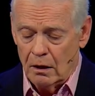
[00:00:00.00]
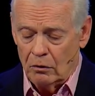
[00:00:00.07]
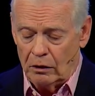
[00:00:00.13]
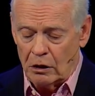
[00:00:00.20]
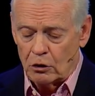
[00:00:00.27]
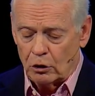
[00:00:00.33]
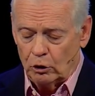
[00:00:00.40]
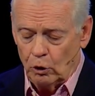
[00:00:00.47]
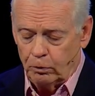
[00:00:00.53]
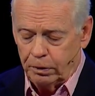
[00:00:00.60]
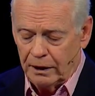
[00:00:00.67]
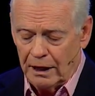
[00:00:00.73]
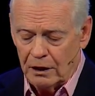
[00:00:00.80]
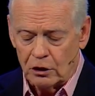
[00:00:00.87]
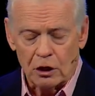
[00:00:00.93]
These are two
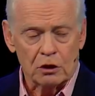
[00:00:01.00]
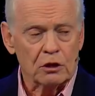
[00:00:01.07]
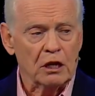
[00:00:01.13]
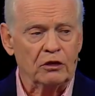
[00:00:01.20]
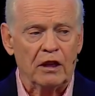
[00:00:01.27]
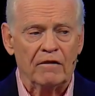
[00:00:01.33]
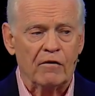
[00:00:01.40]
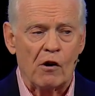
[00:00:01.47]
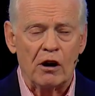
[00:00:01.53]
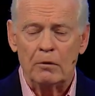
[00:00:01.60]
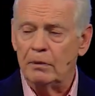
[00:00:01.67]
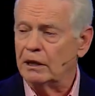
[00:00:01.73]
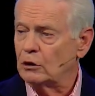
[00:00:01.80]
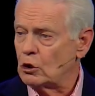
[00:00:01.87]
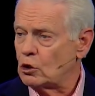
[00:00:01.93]
places that have already
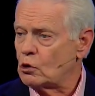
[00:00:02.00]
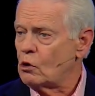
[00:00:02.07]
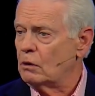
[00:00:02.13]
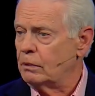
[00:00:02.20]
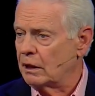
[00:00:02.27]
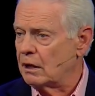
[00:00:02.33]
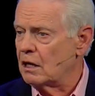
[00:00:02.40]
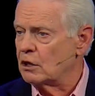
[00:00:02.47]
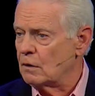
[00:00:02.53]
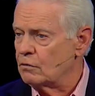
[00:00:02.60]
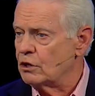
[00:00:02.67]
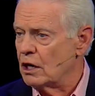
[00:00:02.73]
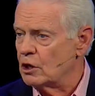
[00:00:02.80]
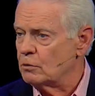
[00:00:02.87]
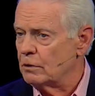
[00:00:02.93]
been destroyed because of
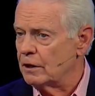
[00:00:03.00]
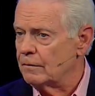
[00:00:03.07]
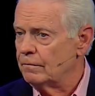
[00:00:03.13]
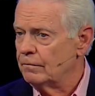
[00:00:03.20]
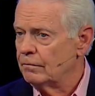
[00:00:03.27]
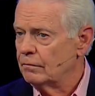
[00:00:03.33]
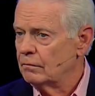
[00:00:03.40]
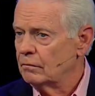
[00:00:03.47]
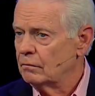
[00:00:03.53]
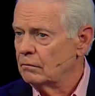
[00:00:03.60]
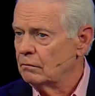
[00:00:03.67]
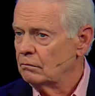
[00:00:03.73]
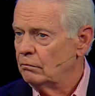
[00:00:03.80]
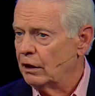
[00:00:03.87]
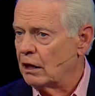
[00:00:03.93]
judgment,
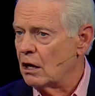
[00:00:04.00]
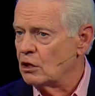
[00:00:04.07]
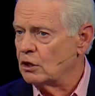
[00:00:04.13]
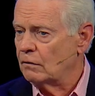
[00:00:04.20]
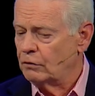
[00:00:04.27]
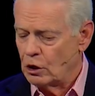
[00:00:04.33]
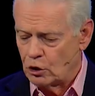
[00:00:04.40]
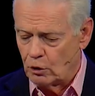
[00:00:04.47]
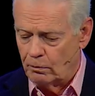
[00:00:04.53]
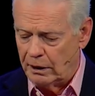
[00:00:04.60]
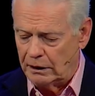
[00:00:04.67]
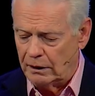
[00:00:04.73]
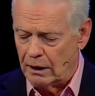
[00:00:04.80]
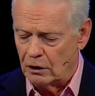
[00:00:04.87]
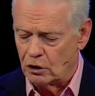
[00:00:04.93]
because of
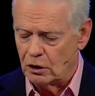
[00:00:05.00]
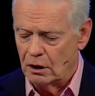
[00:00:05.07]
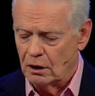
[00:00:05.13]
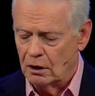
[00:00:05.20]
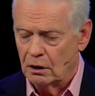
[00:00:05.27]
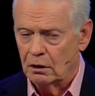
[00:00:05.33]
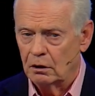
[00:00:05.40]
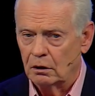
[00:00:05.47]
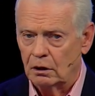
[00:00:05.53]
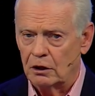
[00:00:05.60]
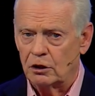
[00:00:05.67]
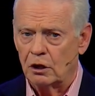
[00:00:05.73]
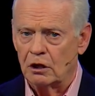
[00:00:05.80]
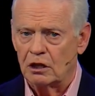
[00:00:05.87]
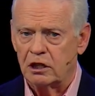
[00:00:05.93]
disobedience.
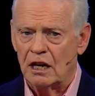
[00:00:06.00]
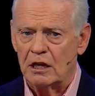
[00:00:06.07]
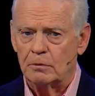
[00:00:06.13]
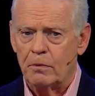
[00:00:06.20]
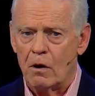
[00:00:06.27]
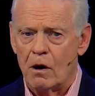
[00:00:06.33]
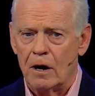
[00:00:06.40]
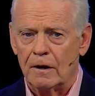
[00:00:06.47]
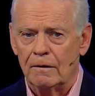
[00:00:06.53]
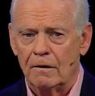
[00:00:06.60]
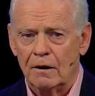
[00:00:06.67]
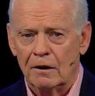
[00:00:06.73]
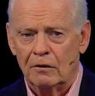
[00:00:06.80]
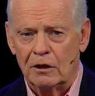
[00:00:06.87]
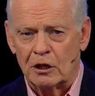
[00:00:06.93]
Listen to this last part.
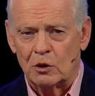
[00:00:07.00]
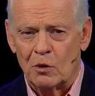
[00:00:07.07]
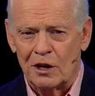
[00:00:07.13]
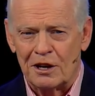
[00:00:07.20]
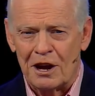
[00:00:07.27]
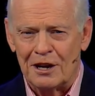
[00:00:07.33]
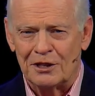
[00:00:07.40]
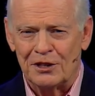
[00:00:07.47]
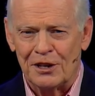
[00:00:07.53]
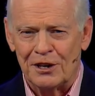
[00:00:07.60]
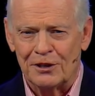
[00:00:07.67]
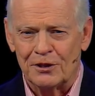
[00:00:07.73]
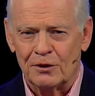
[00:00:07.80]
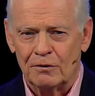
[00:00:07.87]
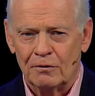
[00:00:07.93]
This is what God
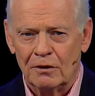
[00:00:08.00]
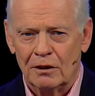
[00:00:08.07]
says.